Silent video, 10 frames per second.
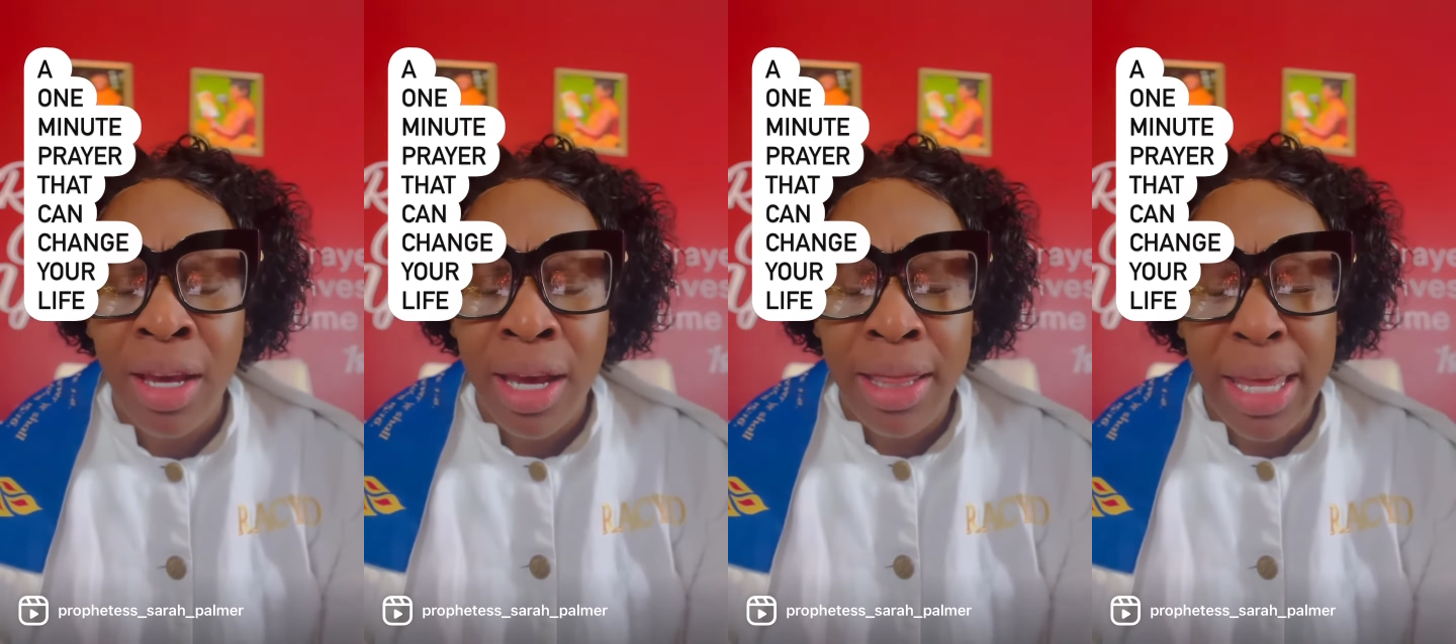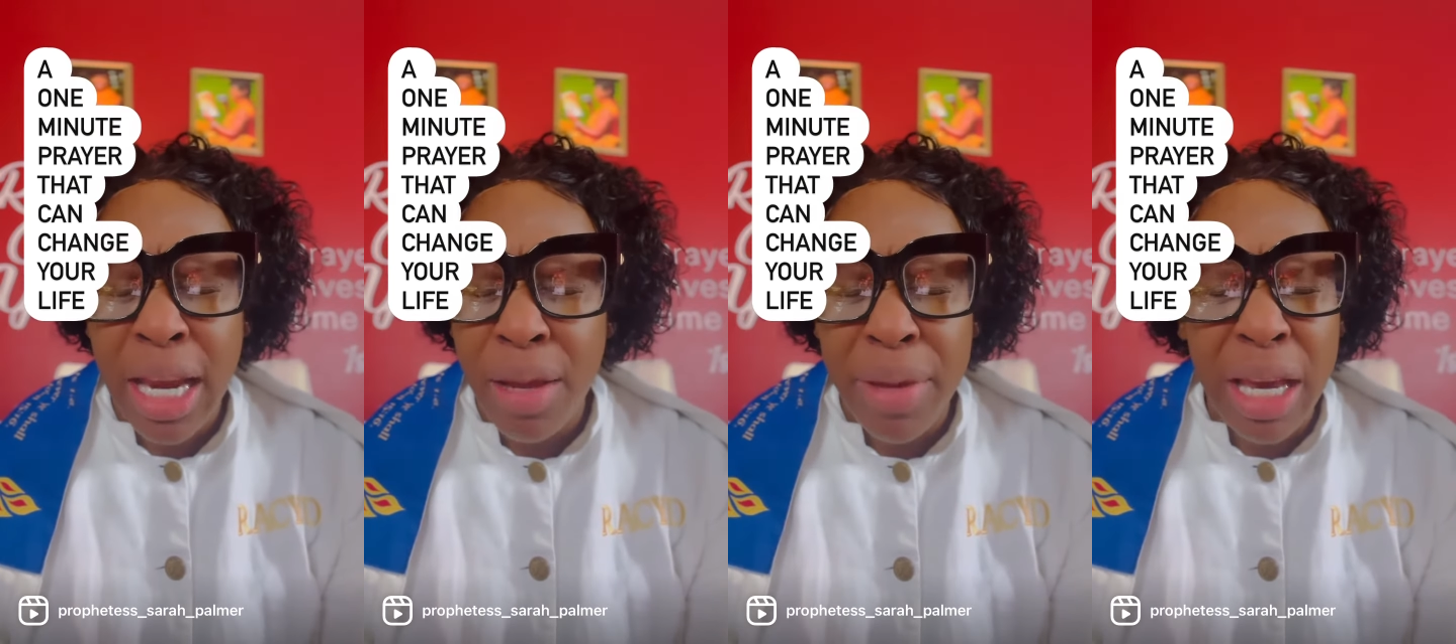And the
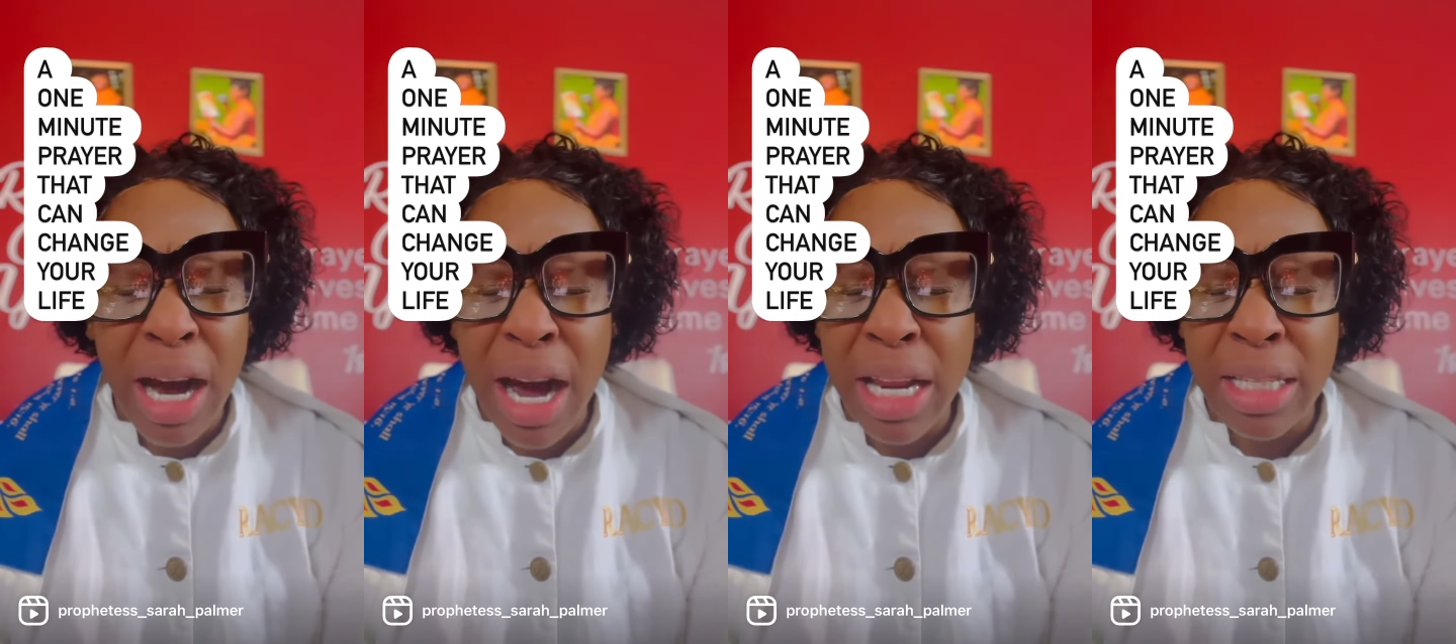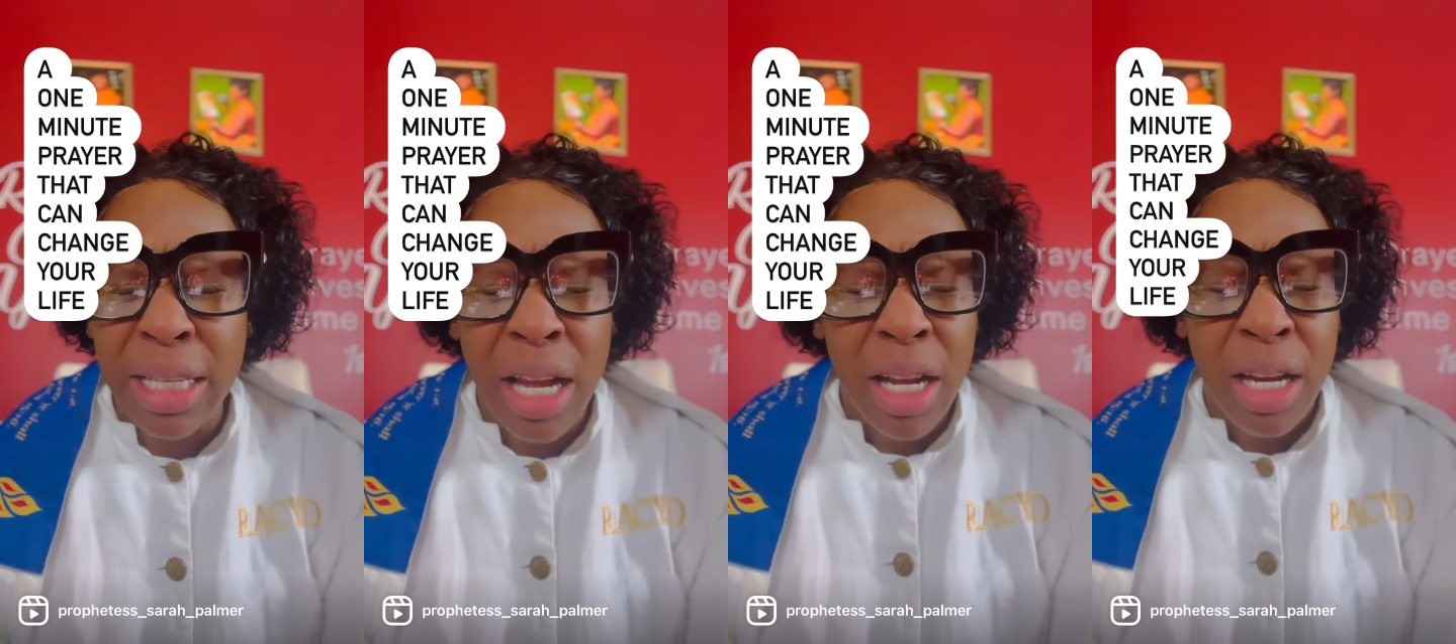enemy, God, is
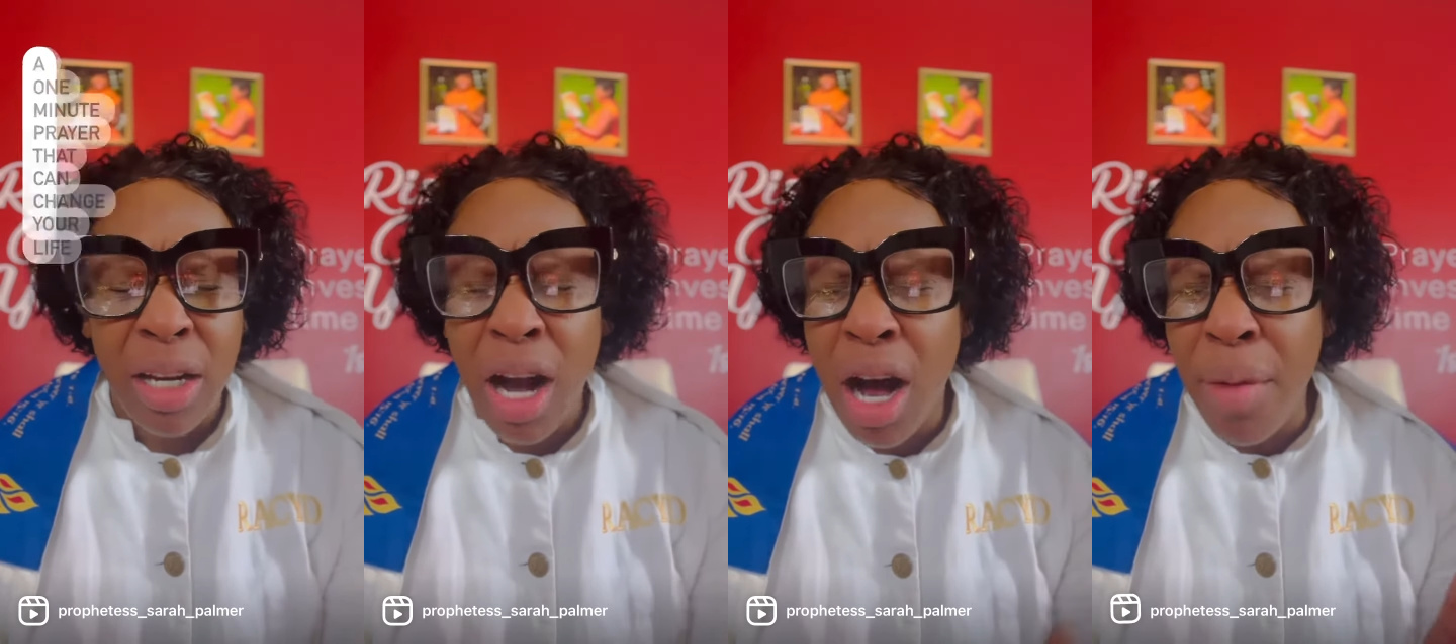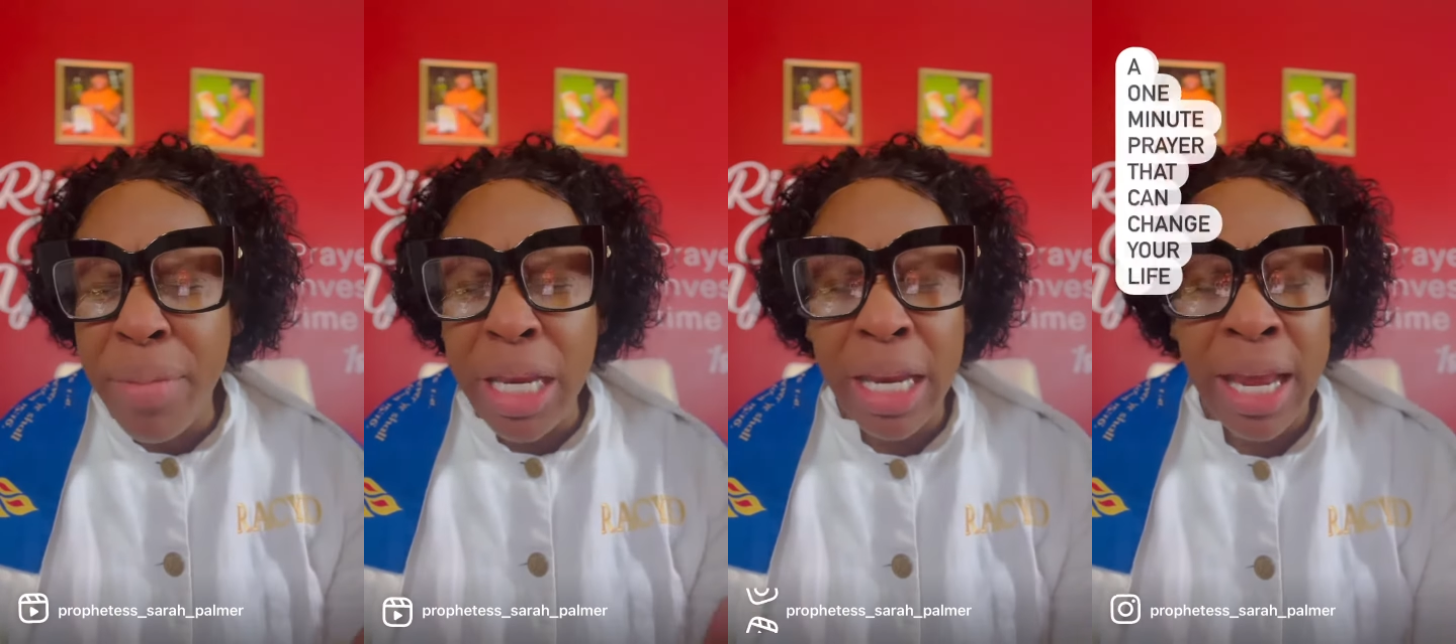
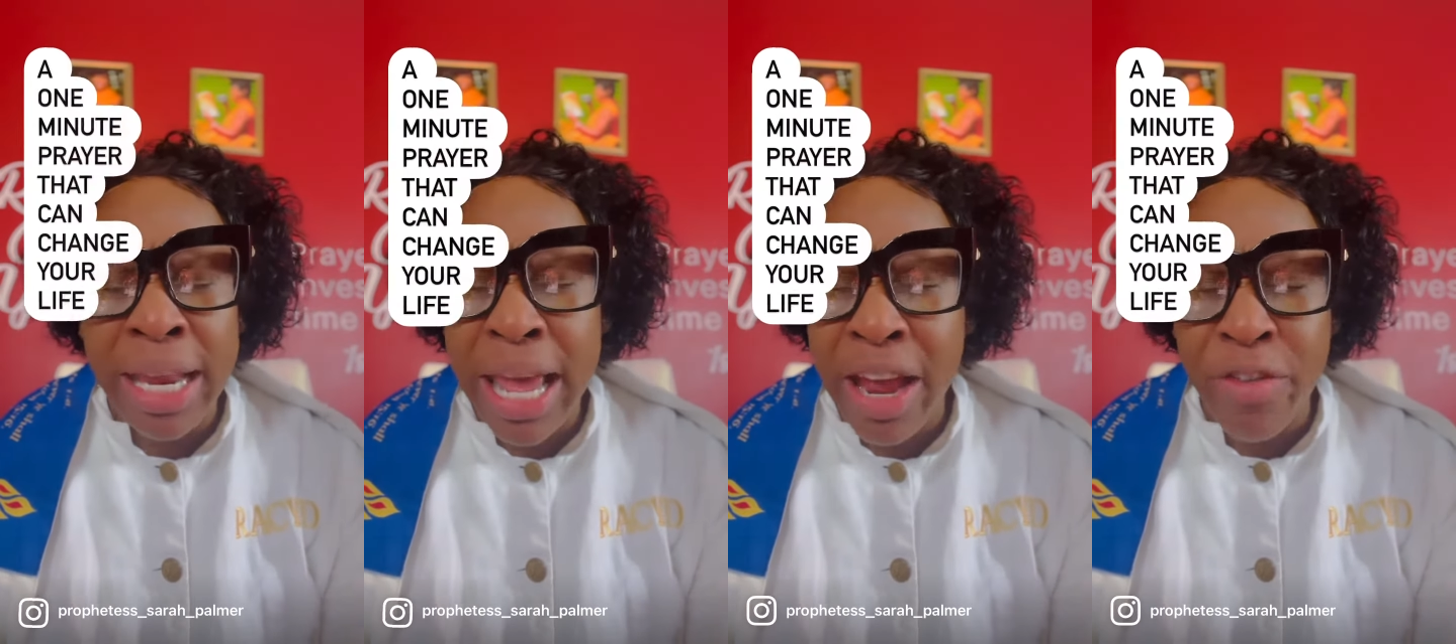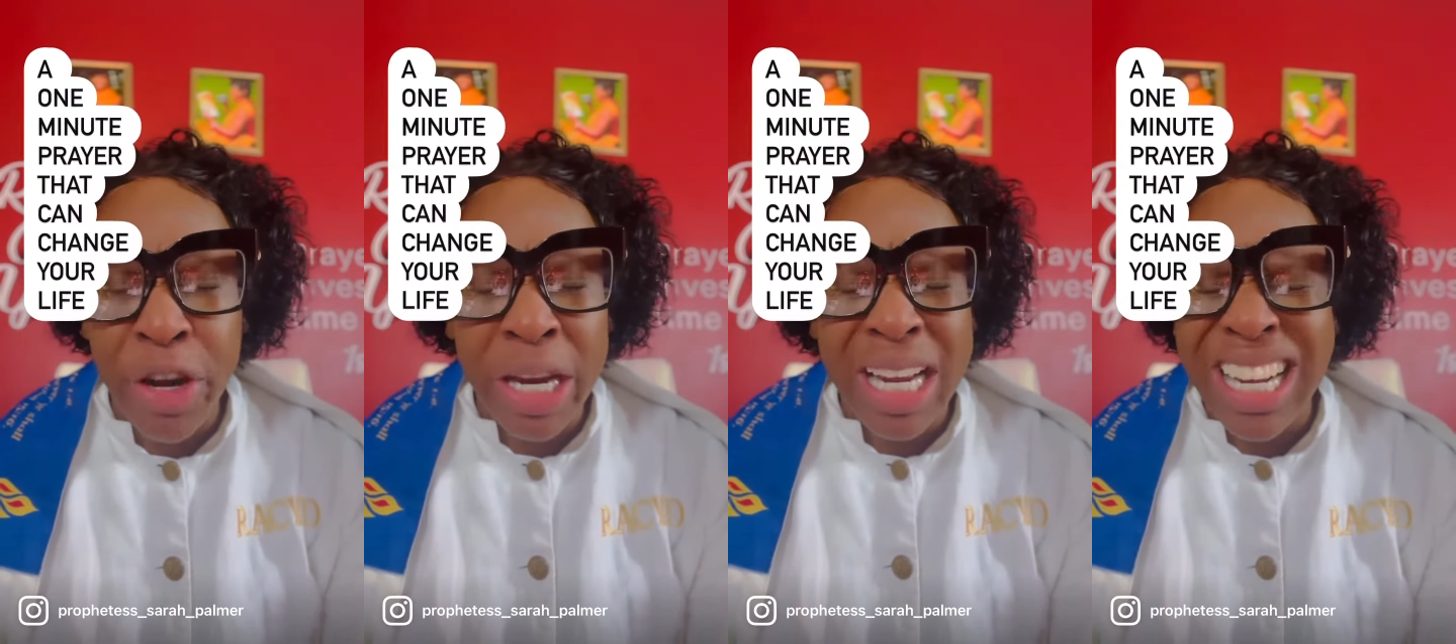coming in
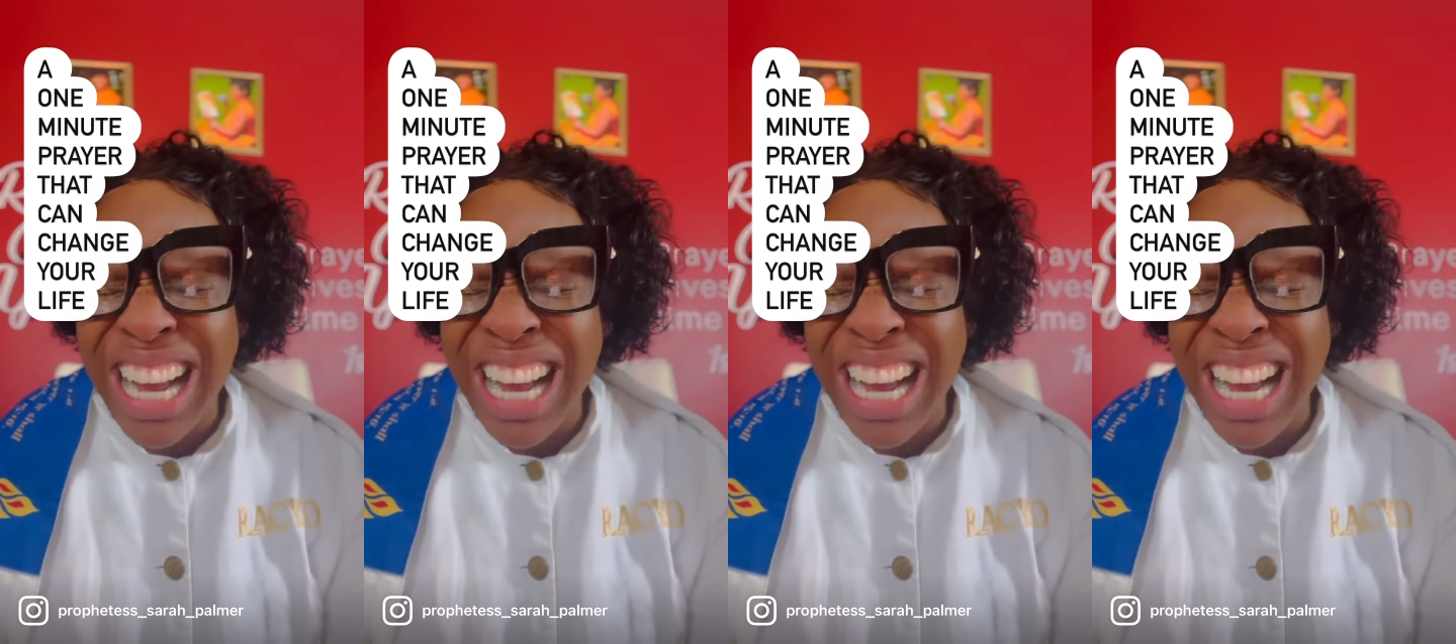every